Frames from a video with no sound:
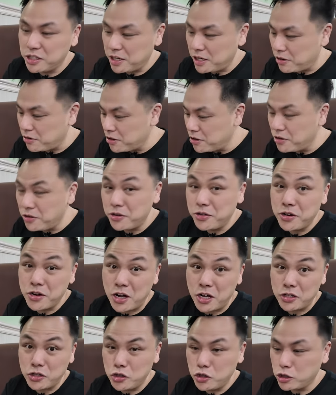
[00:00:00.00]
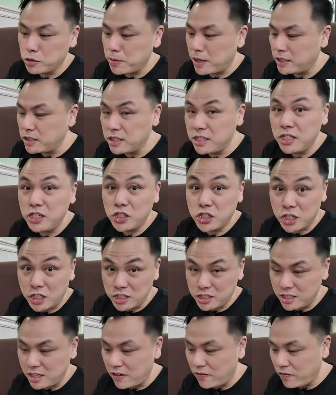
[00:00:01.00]
scenario, not too spicy,
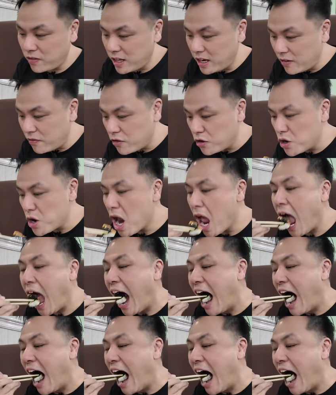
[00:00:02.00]
just enough flavor.